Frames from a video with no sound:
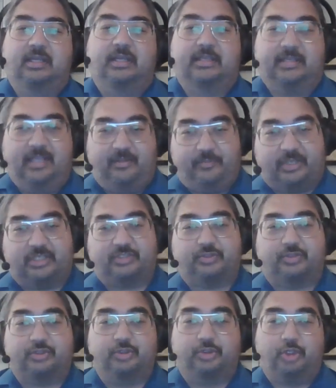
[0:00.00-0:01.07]
Game
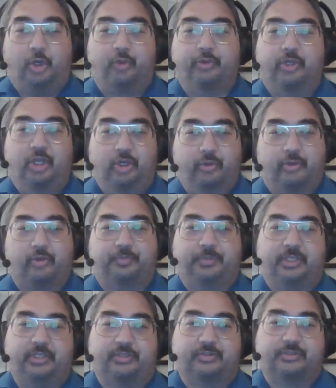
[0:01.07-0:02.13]
masters who don't know their
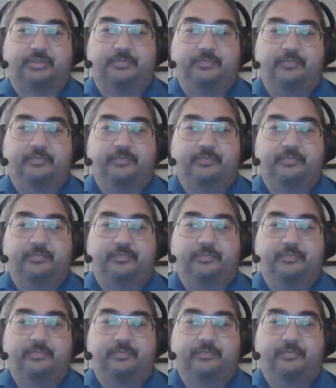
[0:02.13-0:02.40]
players.